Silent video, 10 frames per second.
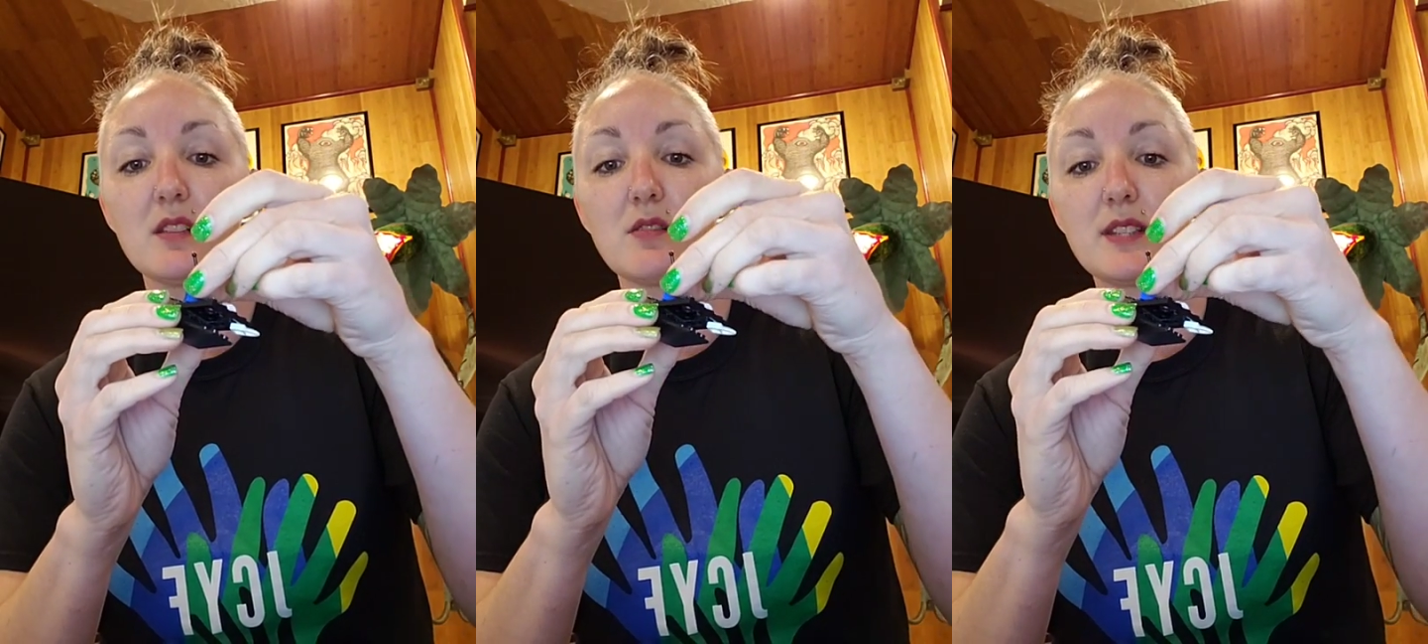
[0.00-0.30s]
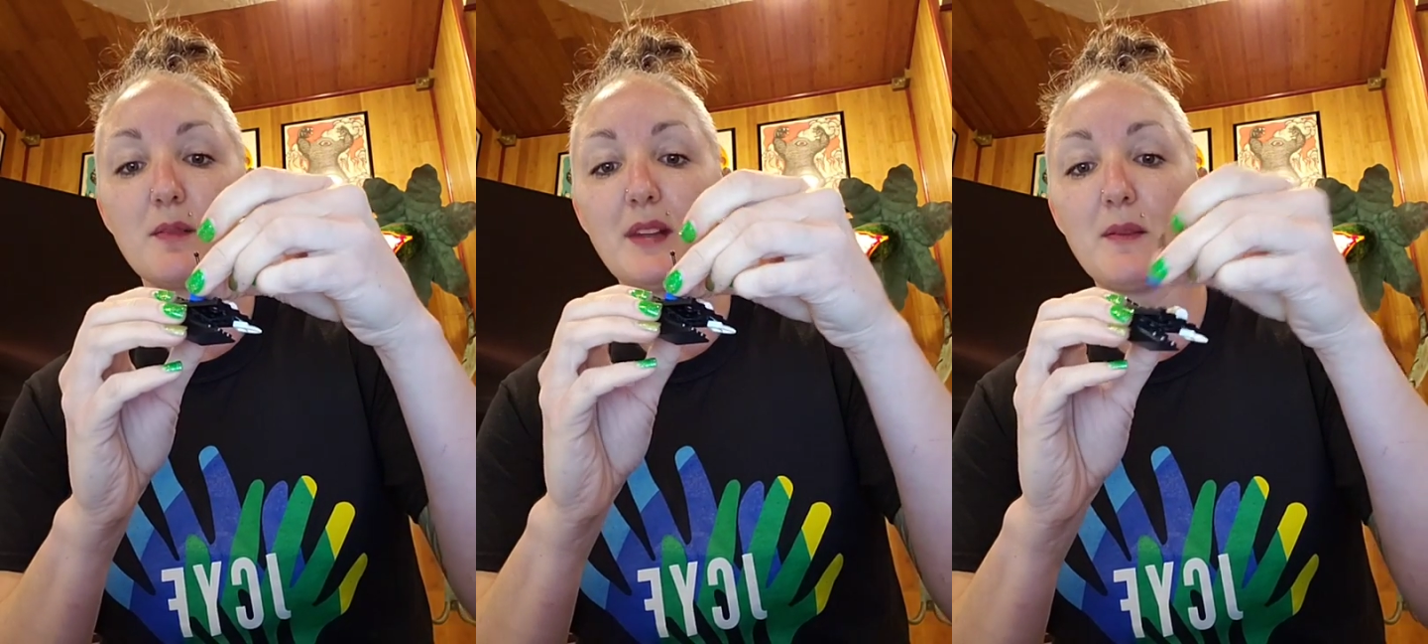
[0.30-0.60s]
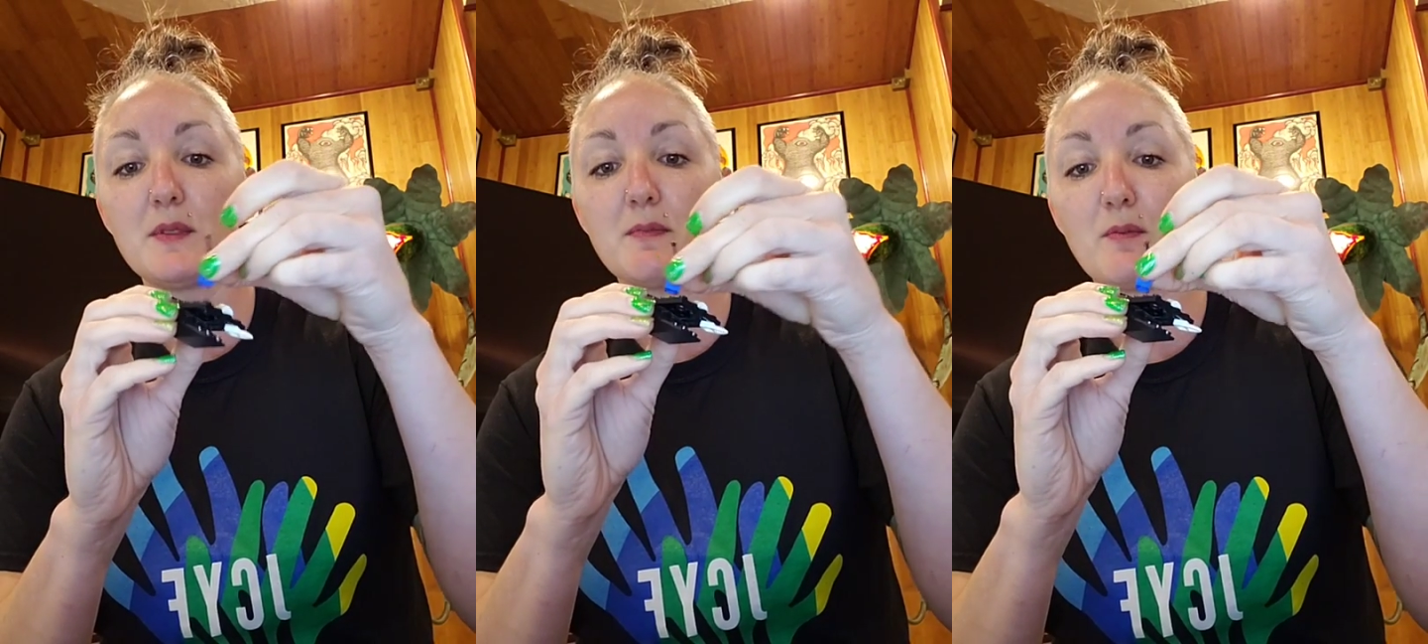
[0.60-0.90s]
So
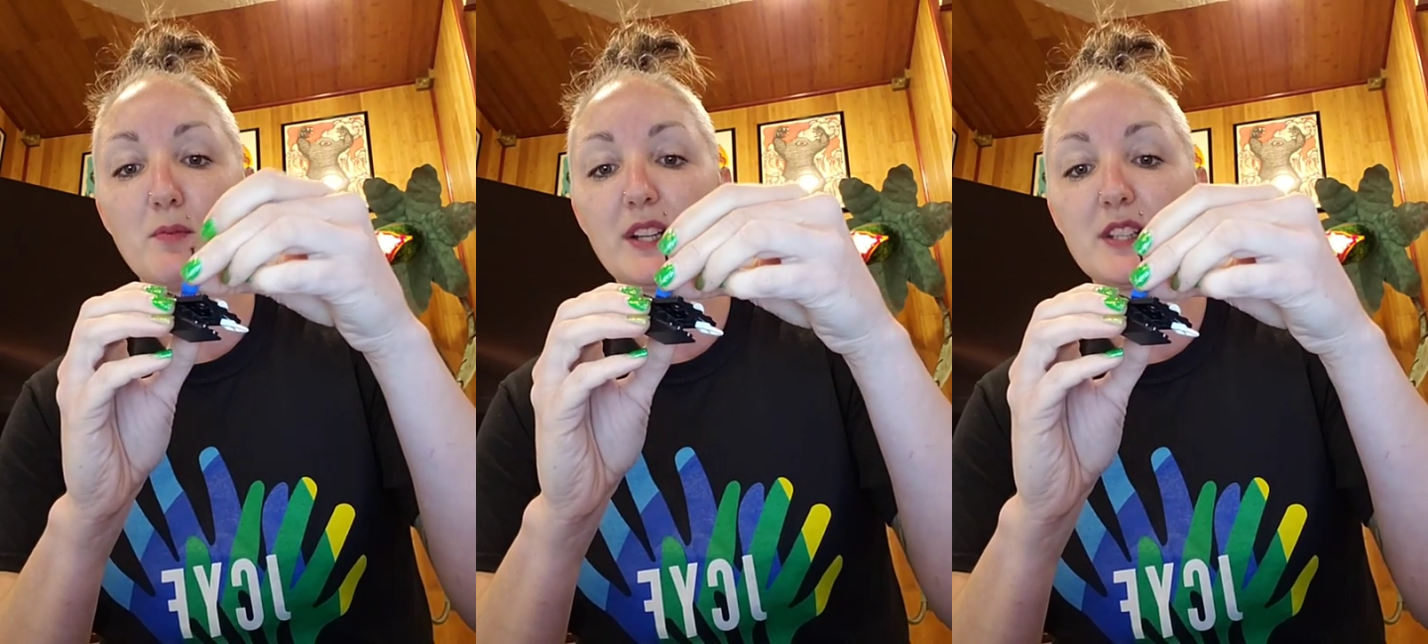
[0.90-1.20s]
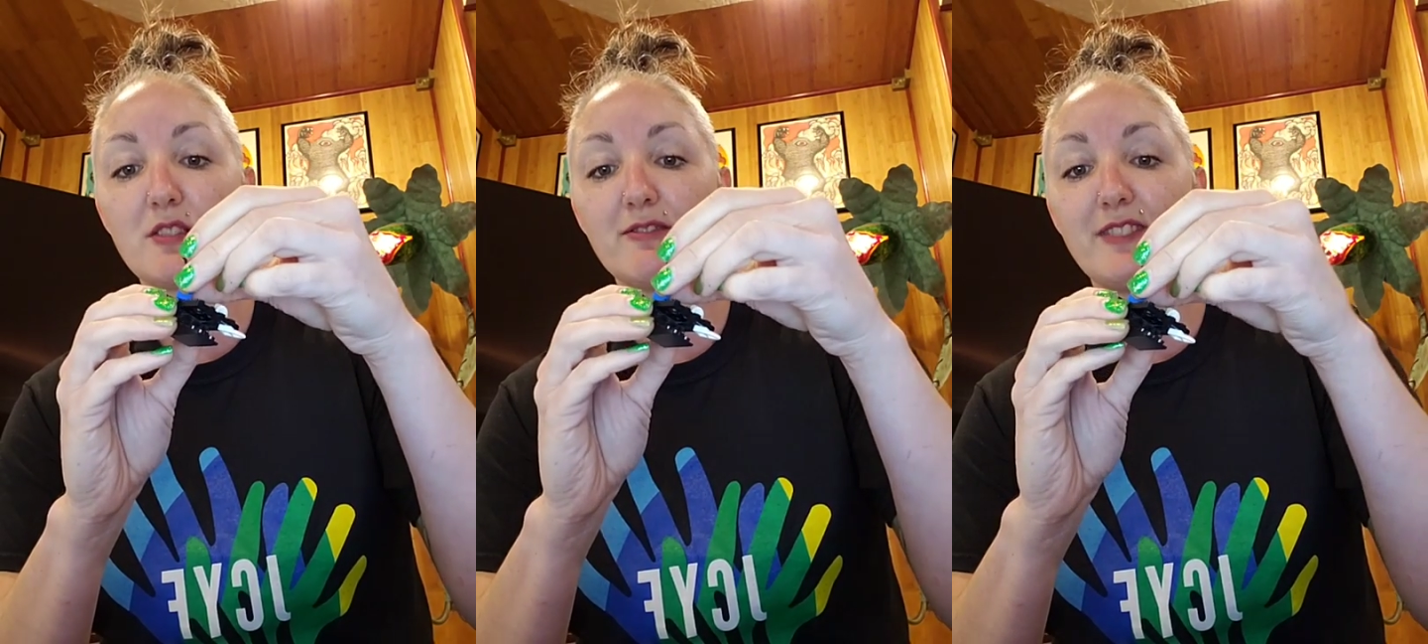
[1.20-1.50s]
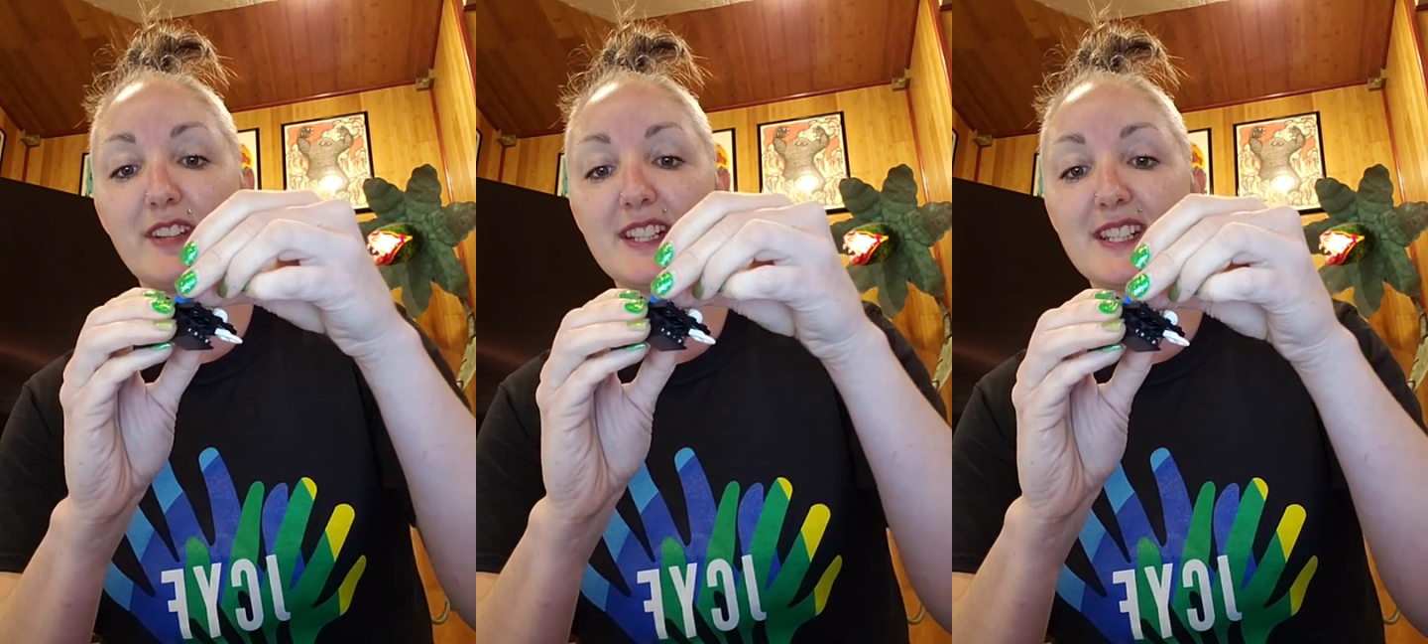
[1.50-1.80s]
sometimes my bricks don't
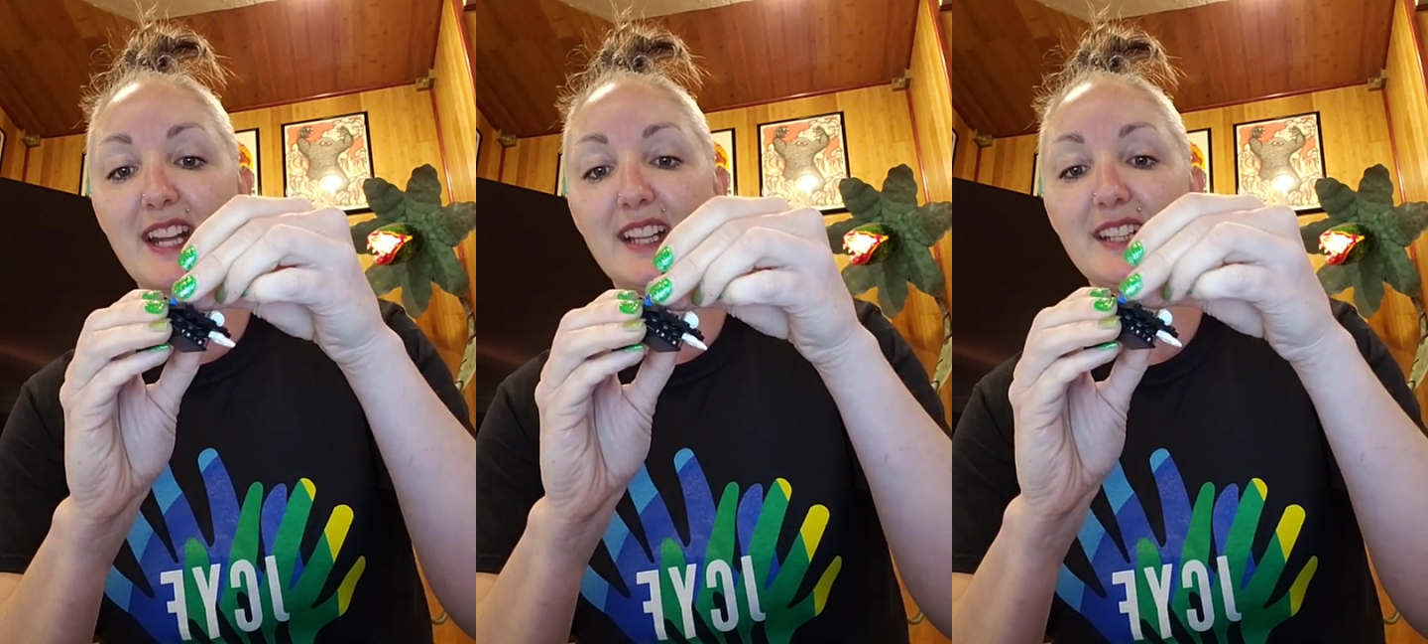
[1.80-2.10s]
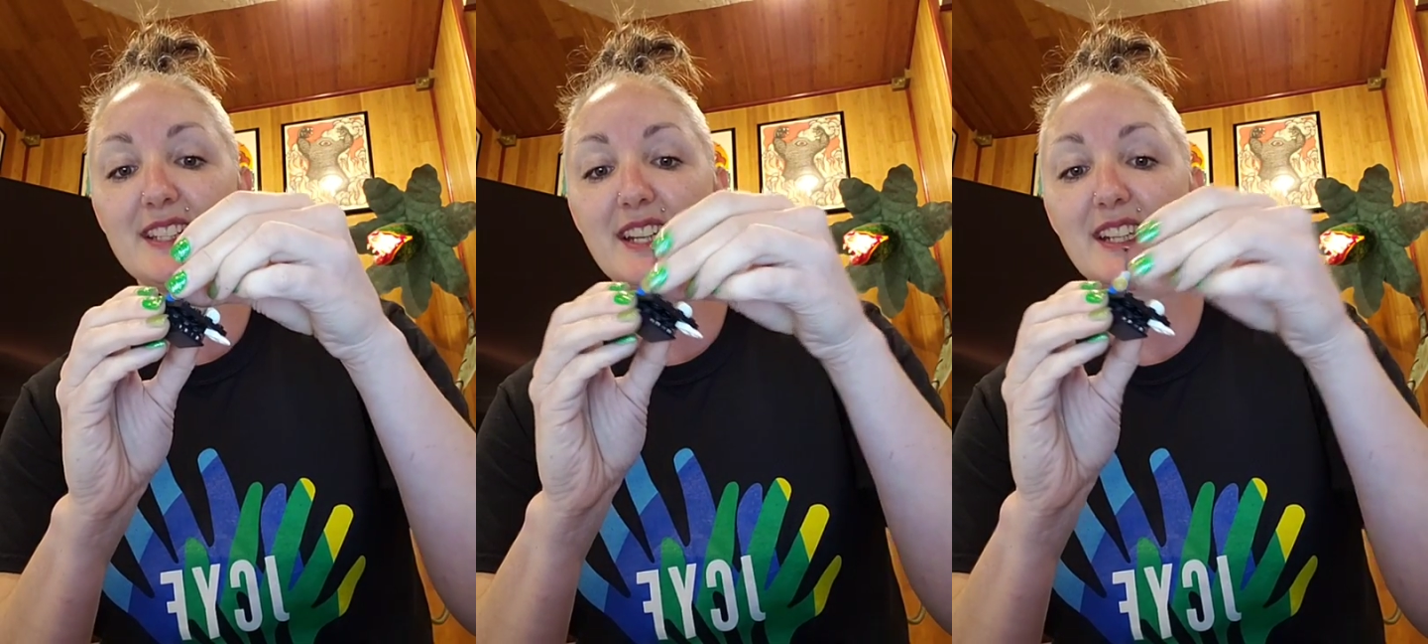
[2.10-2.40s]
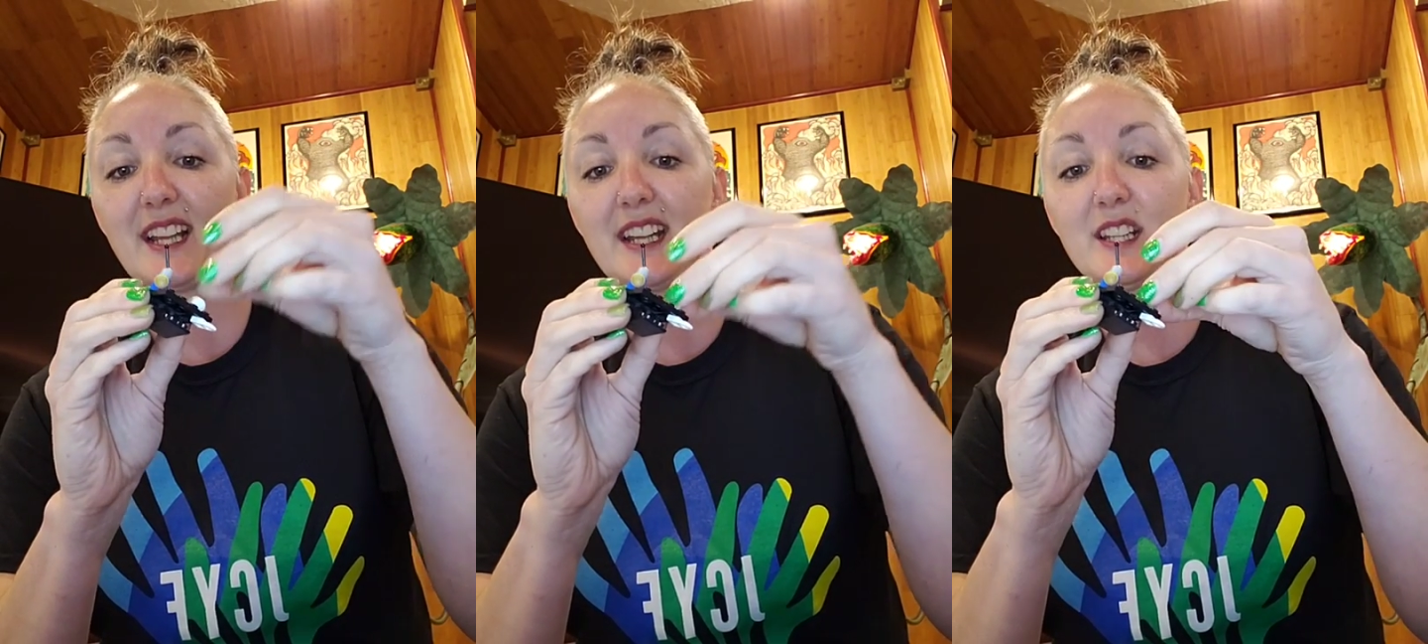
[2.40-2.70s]
fit as tightly as
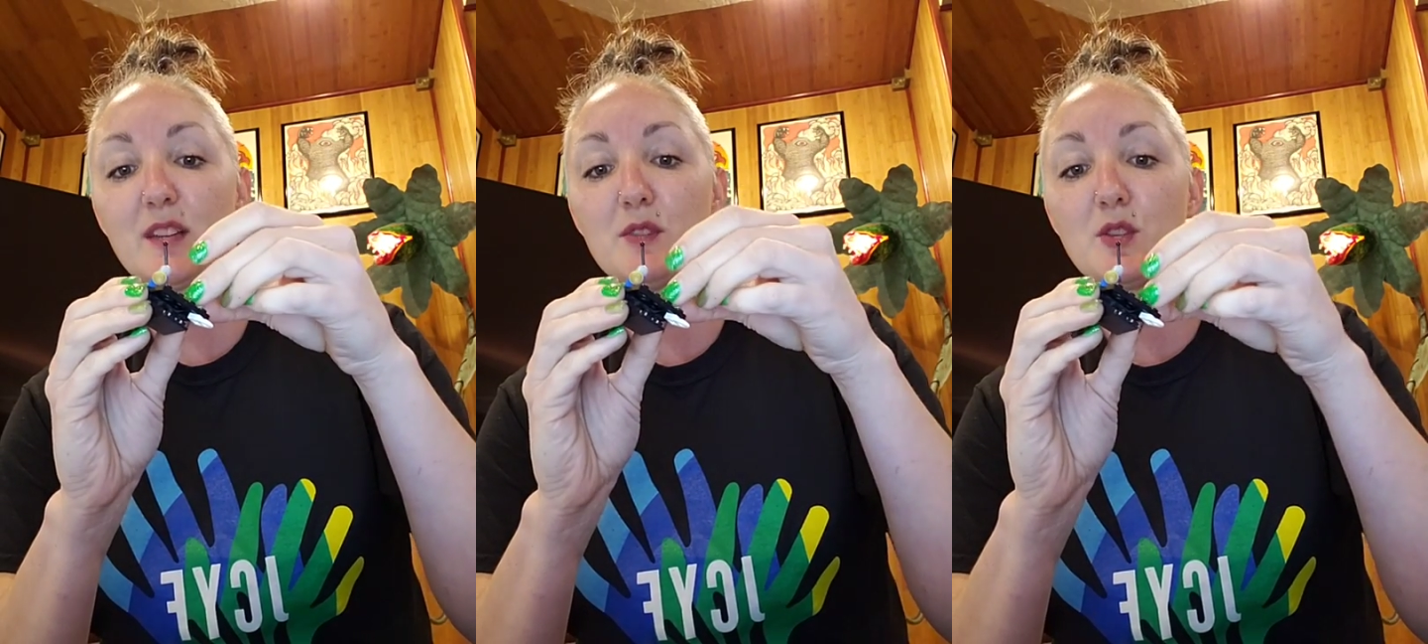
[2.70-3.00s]
I'd like them,